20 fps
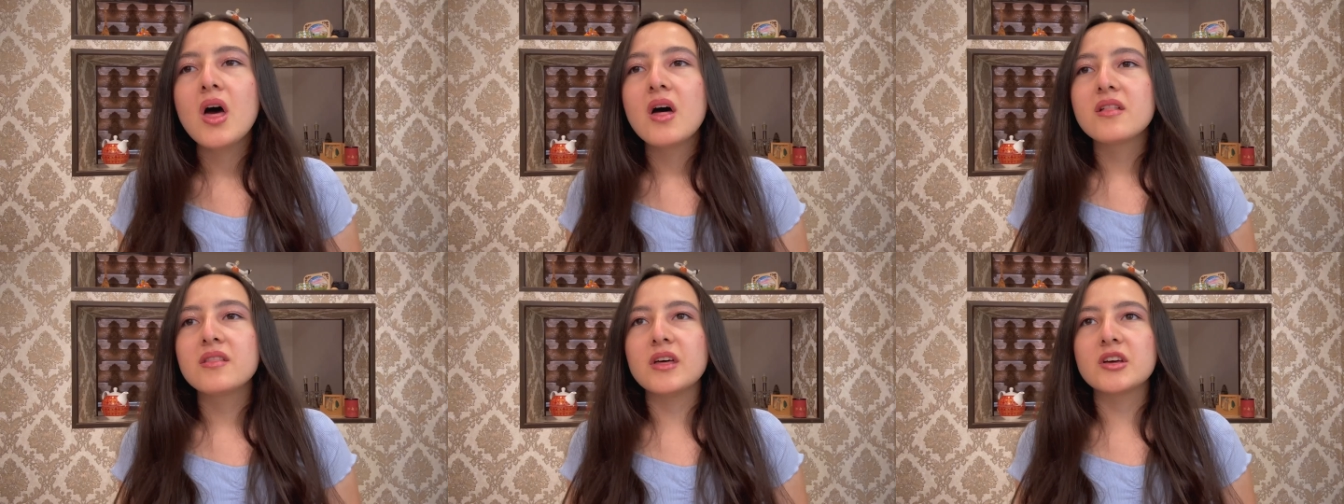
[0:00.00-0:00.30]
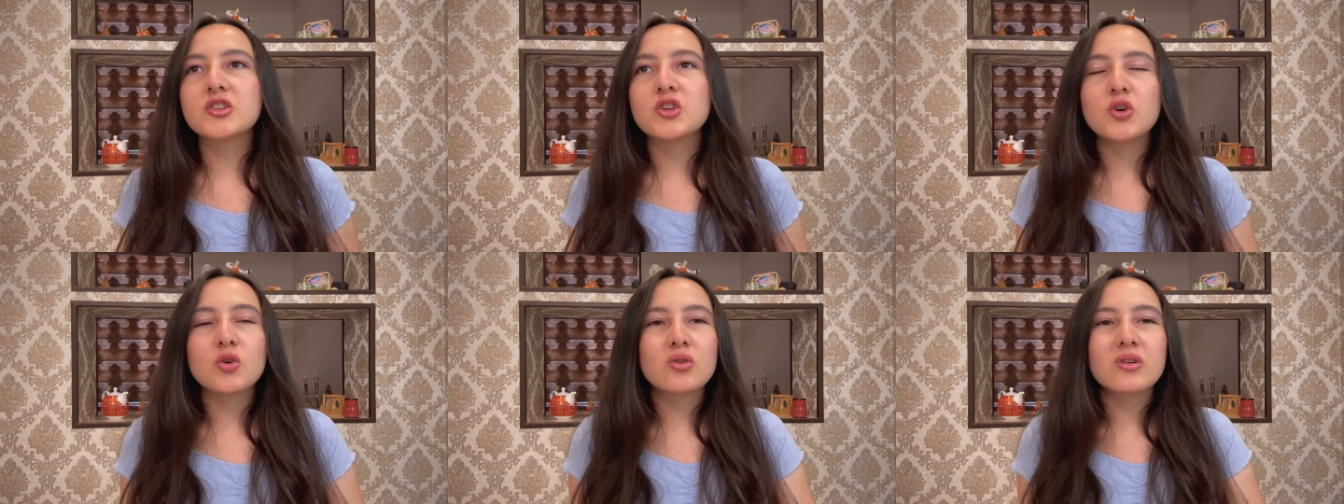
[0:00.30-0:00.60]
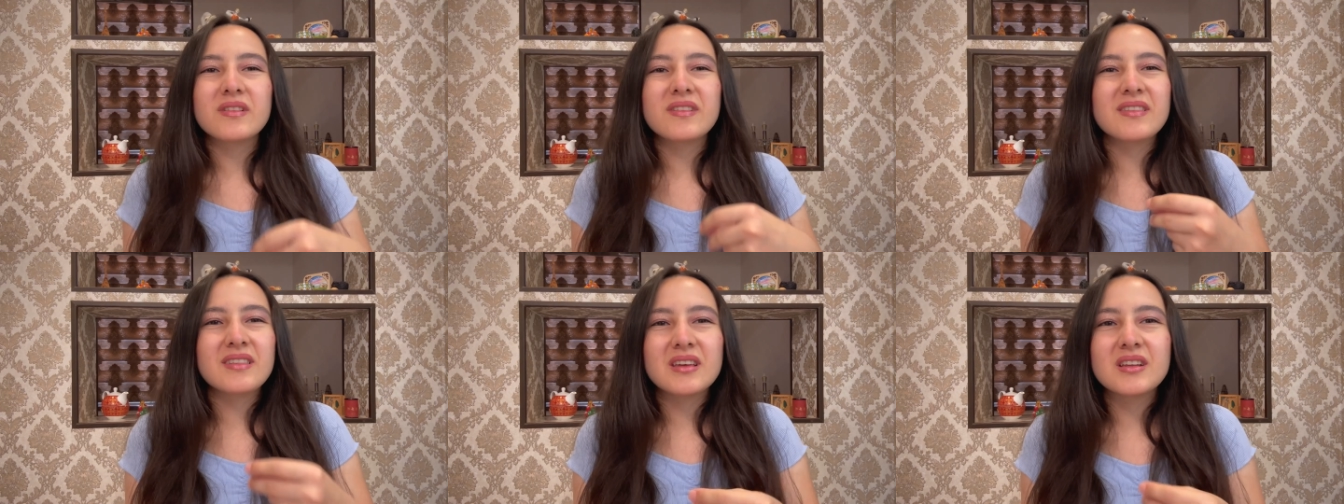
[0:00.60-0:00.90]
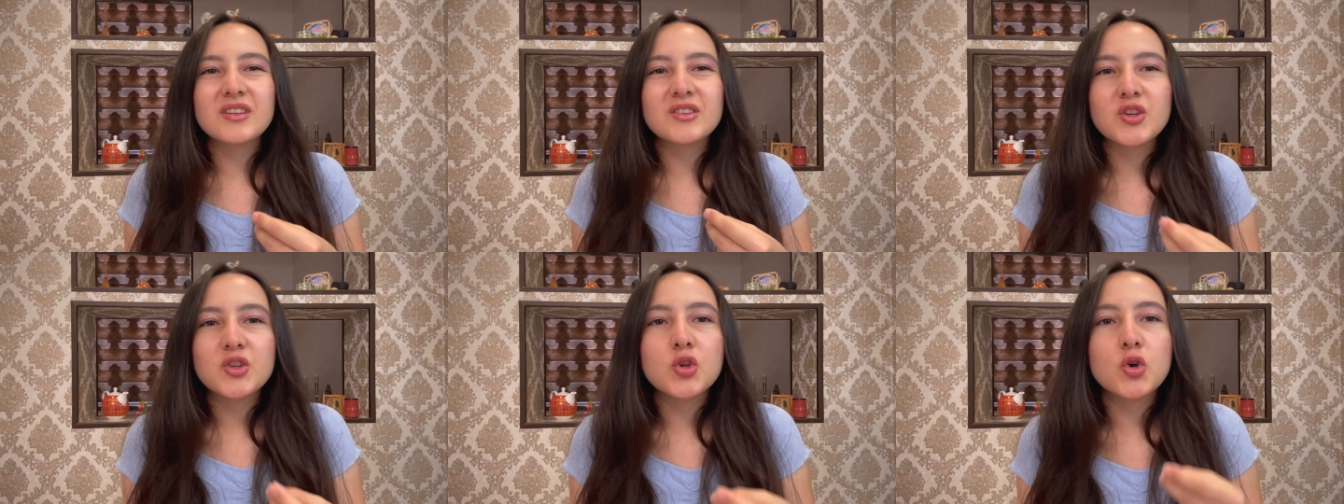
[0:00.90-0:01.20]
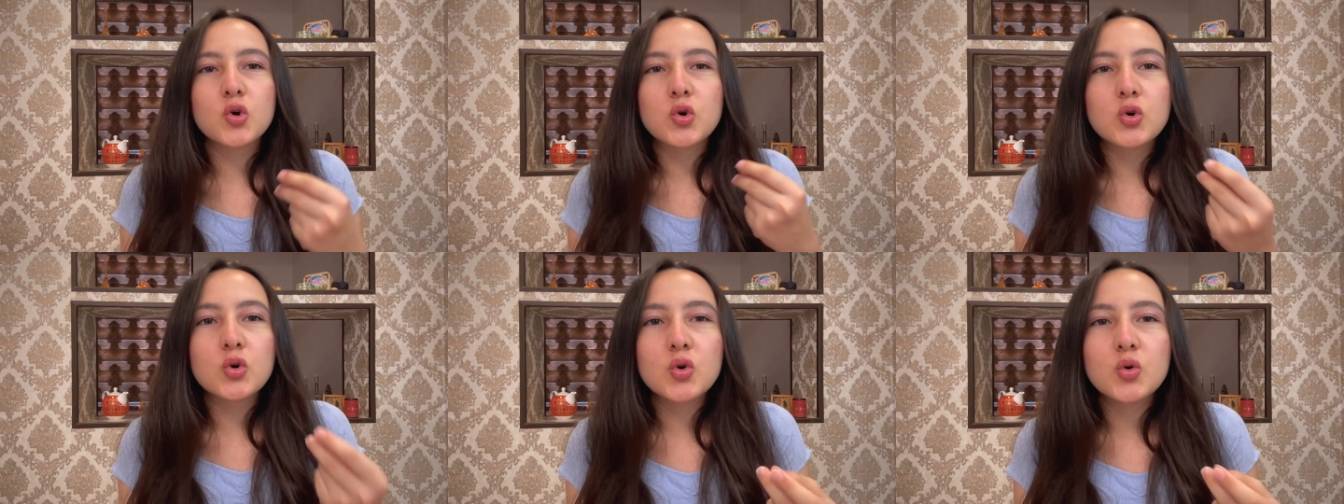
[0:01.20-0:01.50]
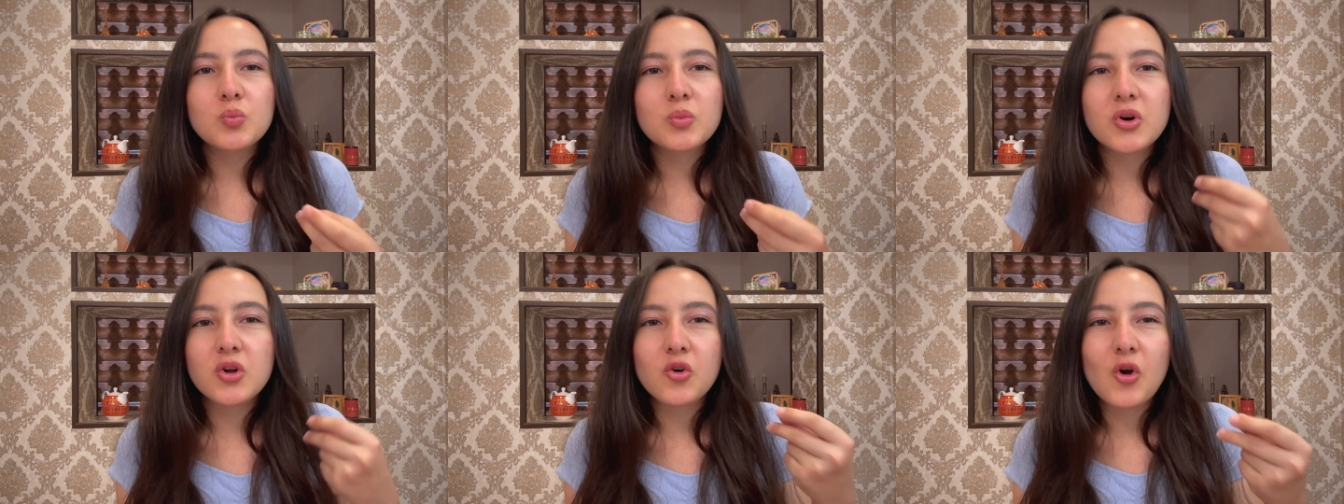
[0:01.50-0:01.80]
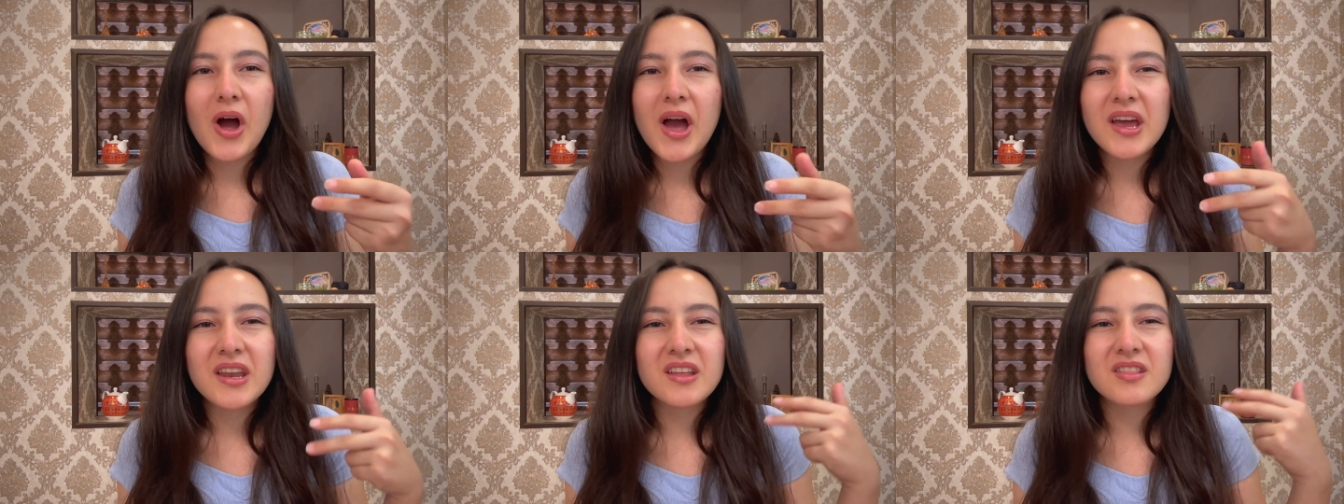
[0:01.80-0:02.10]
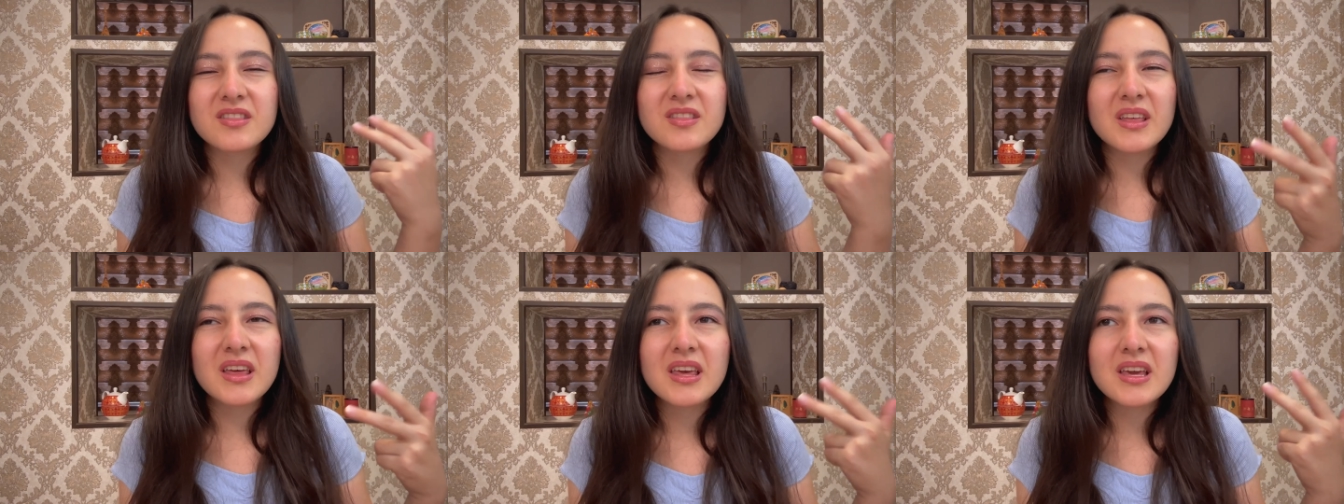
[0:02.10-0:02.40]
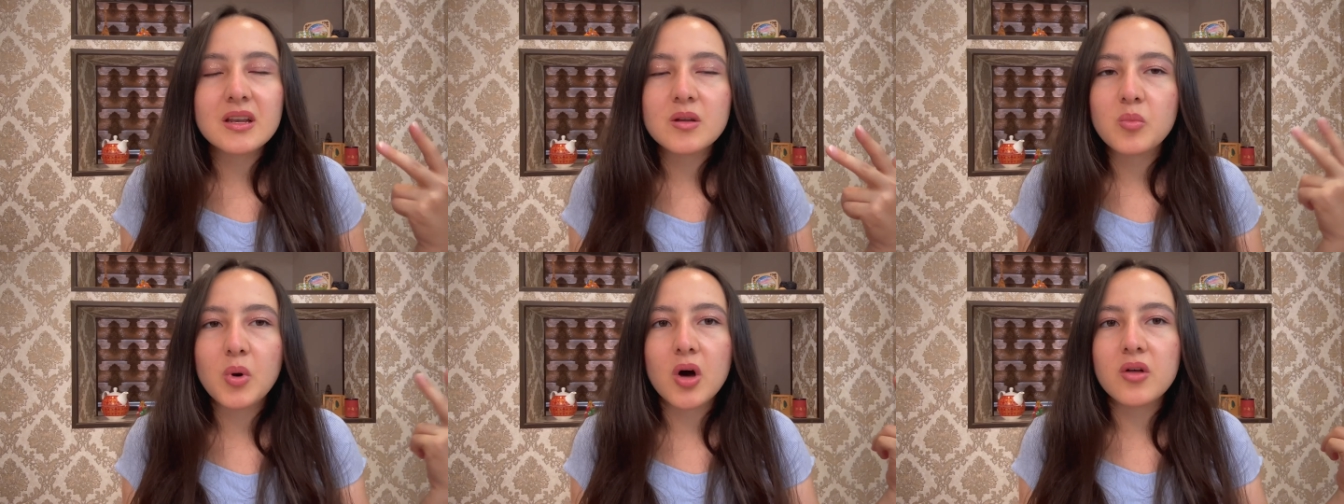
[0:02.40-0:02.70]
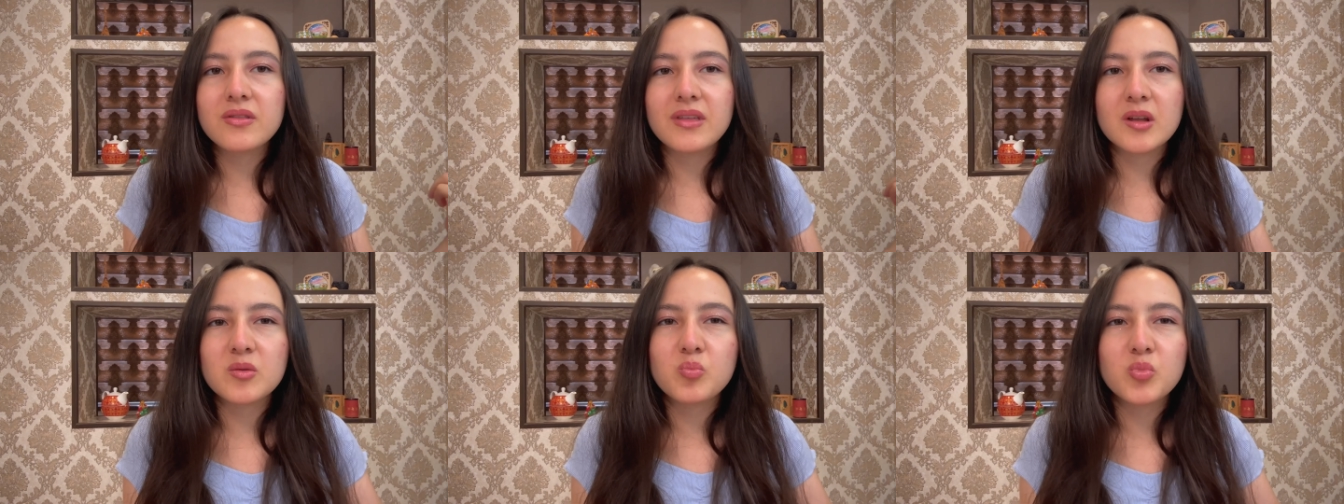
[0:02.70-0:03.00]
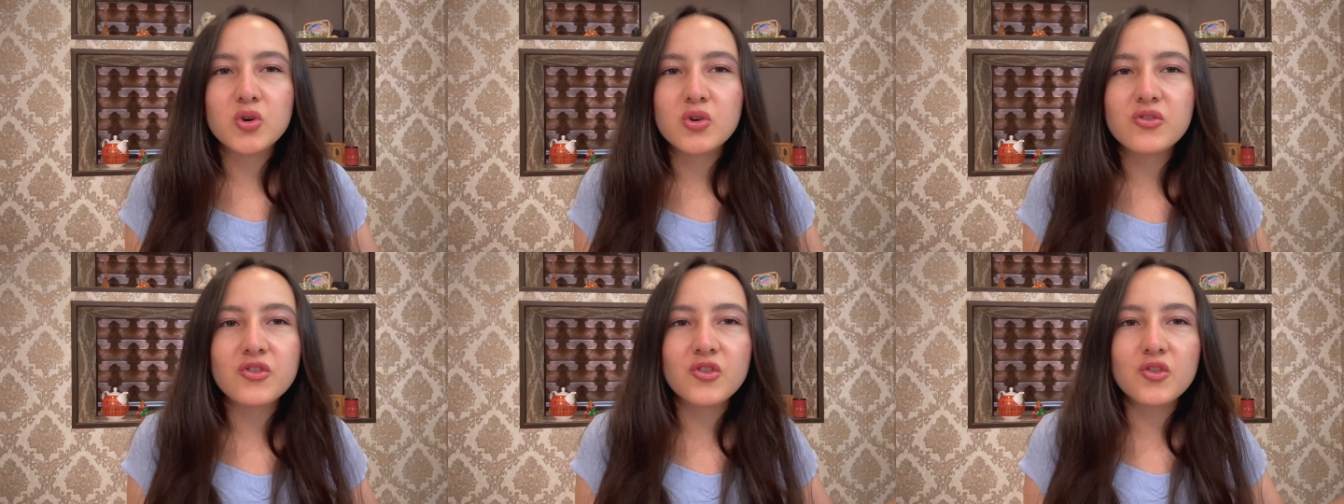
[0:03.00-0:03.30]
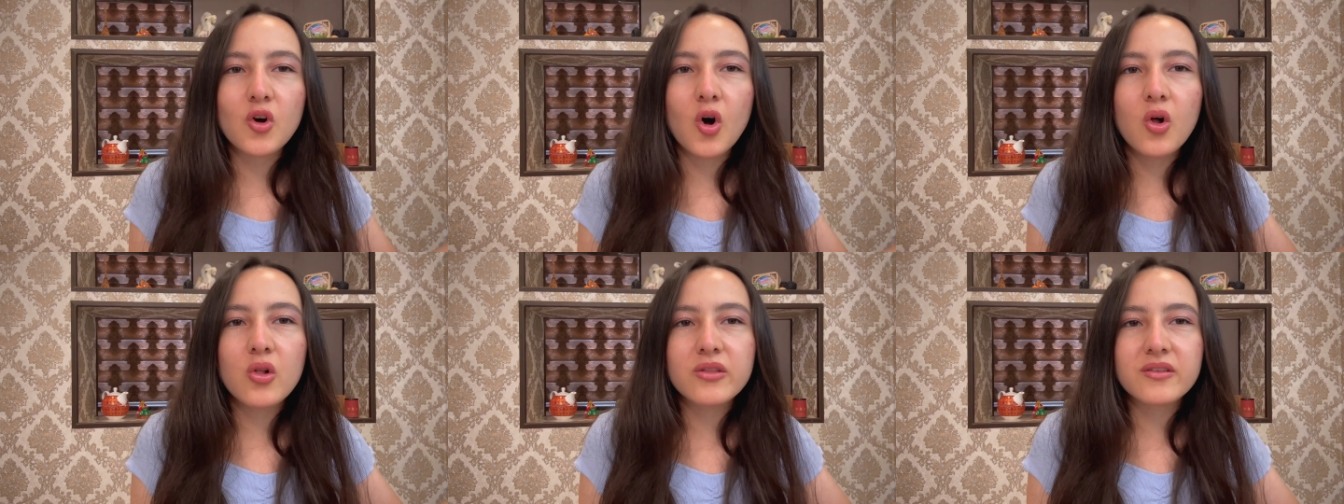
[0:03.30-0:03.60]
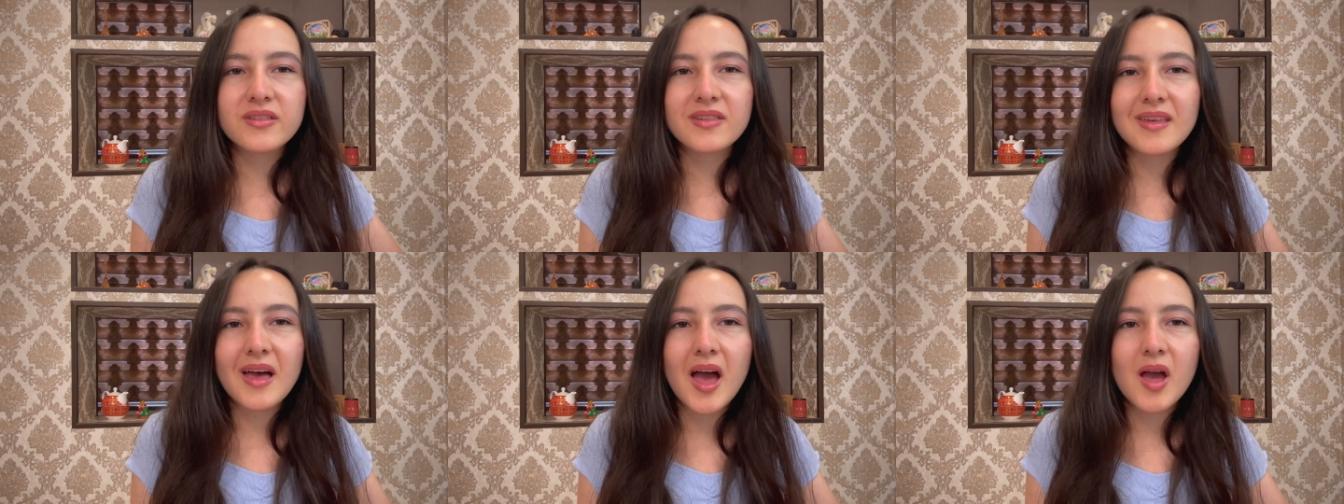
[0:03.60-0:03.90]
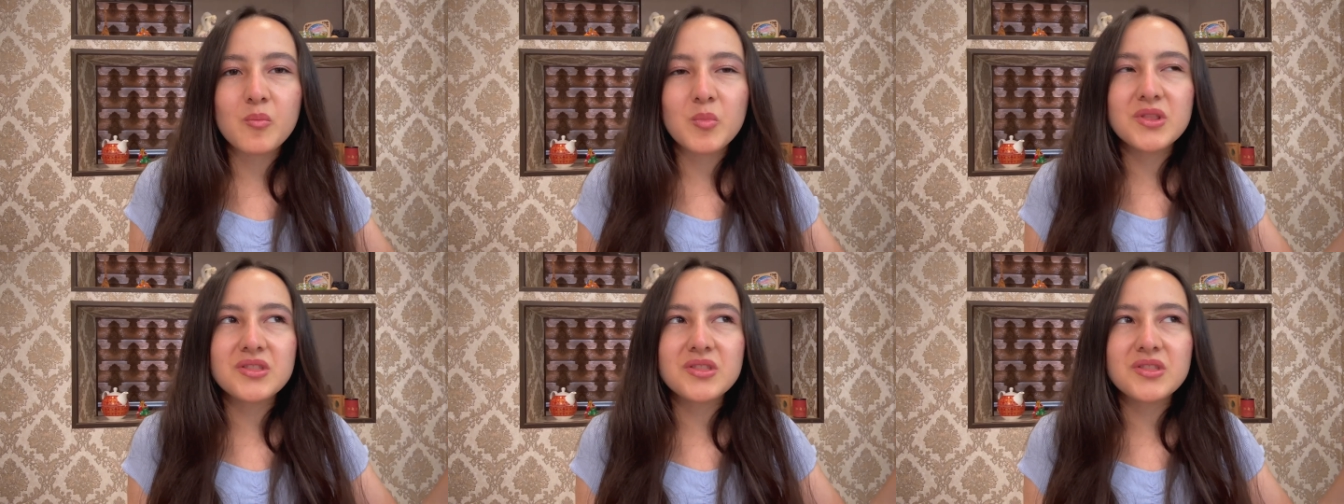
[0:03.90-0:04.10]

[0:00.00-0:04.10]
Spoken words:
that you're sitting in your room crying and thinking about that person all the time,